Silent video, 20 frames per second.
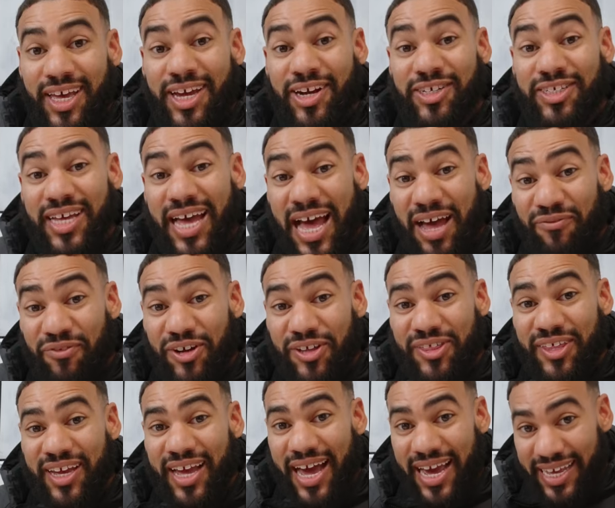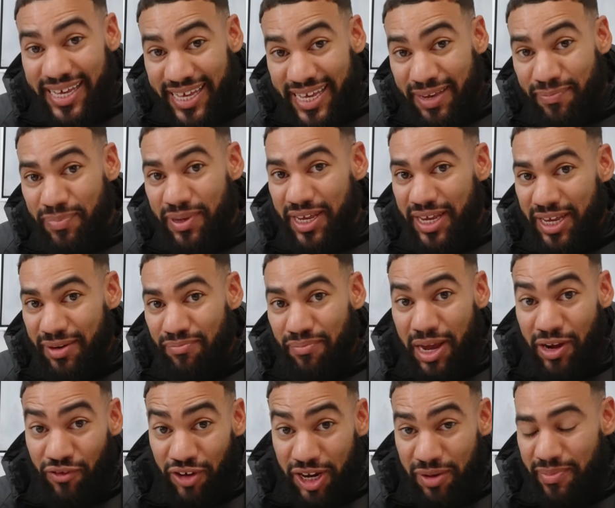Here's everything I keep in my
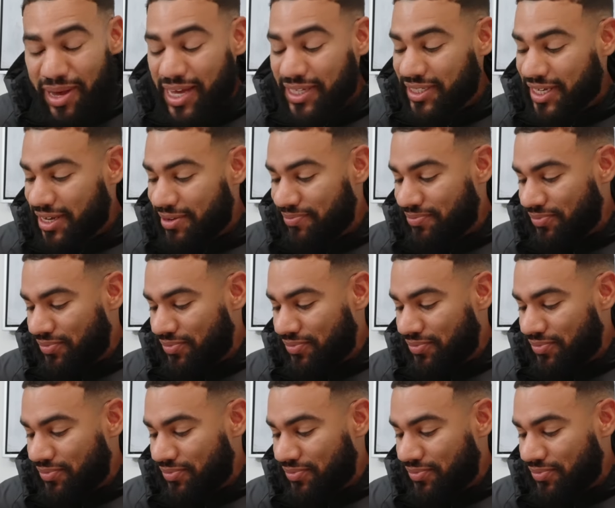reading basket.